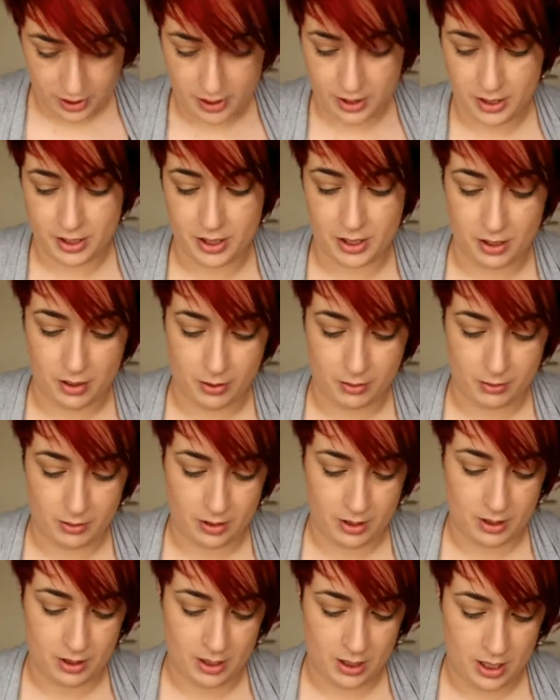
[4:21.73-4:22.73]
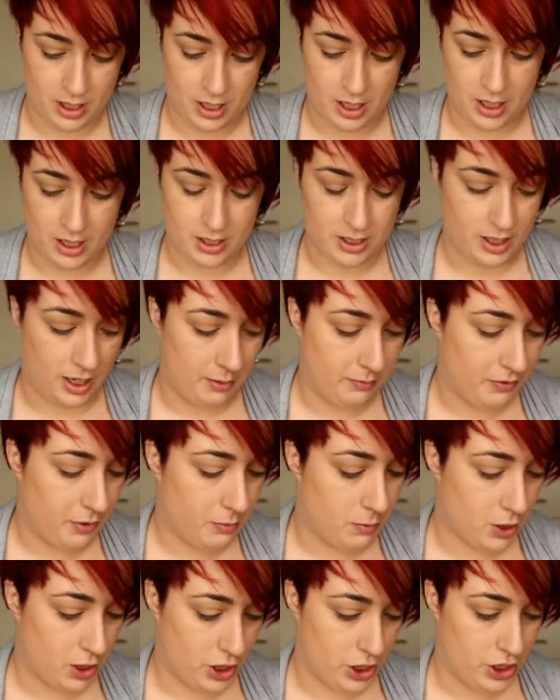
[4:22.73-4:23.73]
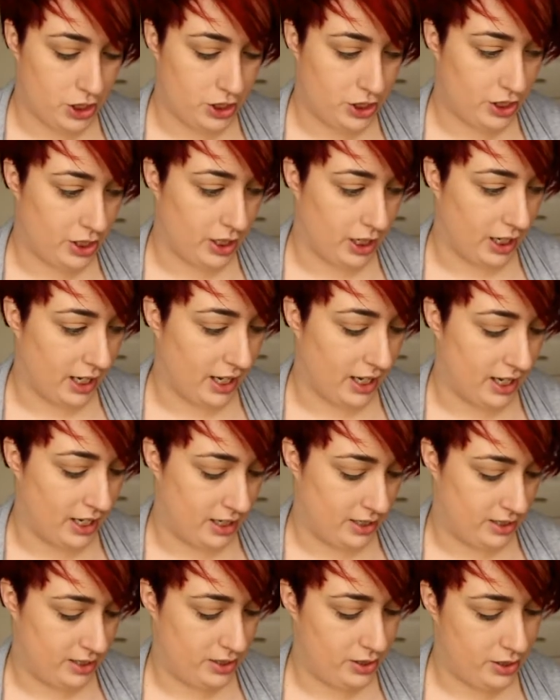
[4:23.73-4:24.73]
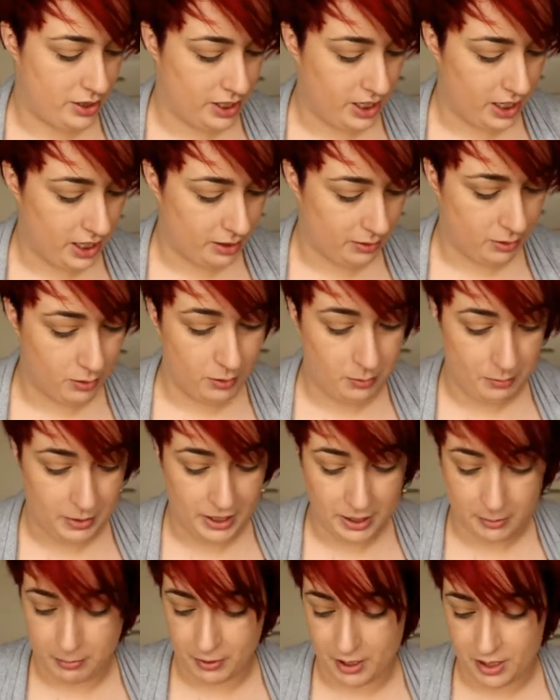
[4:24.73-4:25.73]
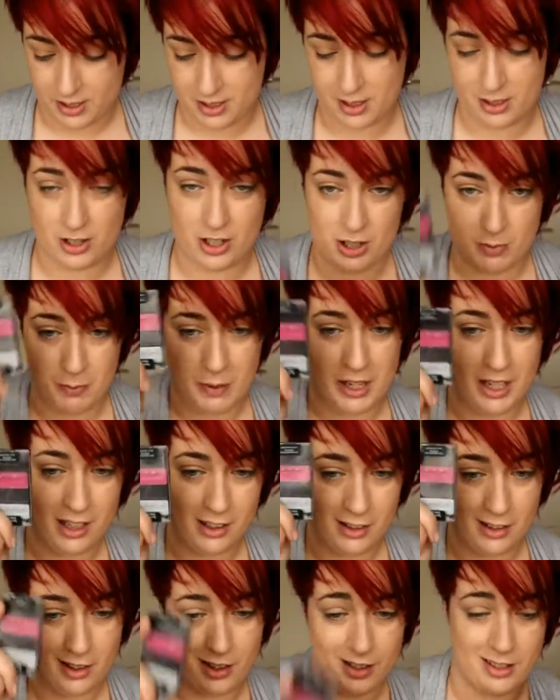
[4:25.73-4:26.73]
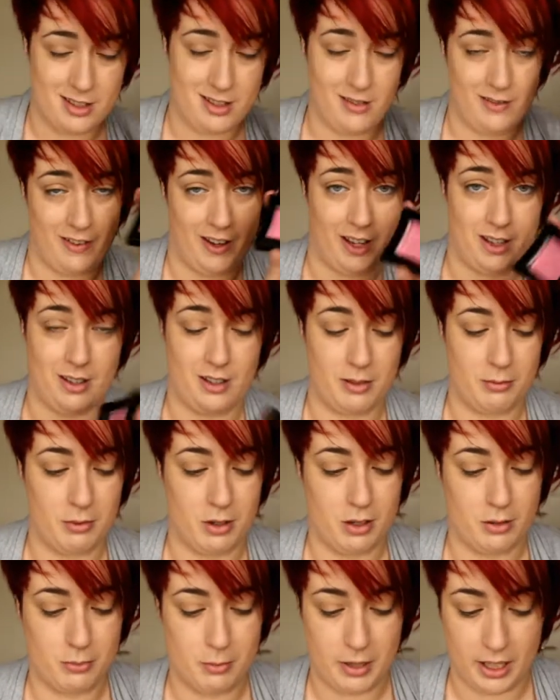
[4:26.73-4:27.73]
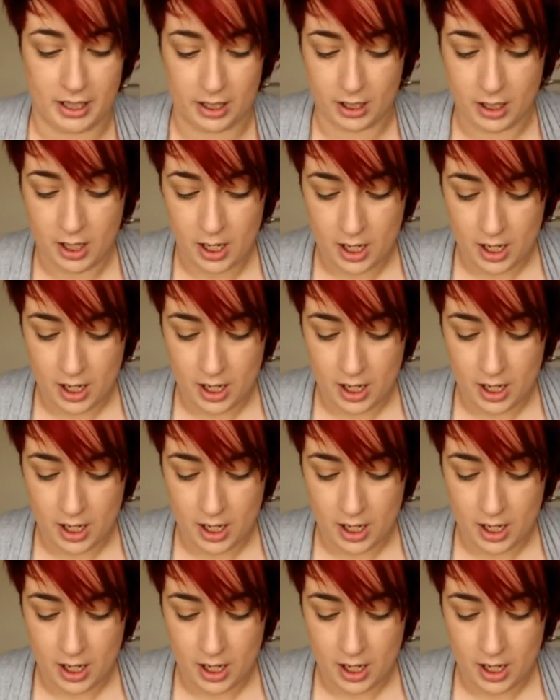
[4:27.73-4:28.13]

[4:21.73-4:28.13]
So time for blush. And today I'm going pink because it's such a pink look. I said Perfector, I'm going pink.